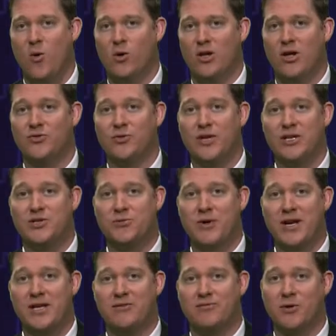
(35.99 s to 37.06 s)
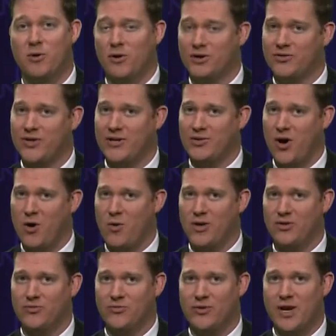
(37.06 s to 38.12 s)
We'll also get you ready, of course, as
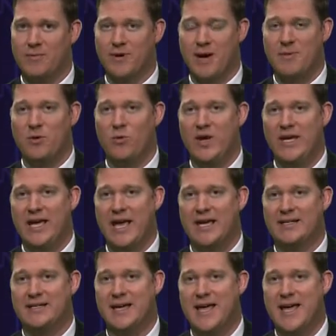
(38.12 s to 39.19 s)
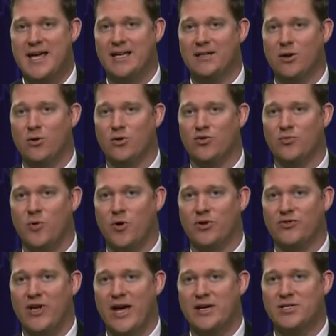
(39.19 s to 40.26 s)
always, for the upcoming weekend in local
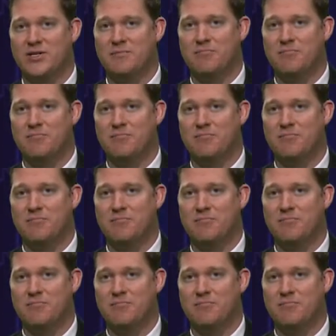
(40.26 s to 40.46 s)
sports action,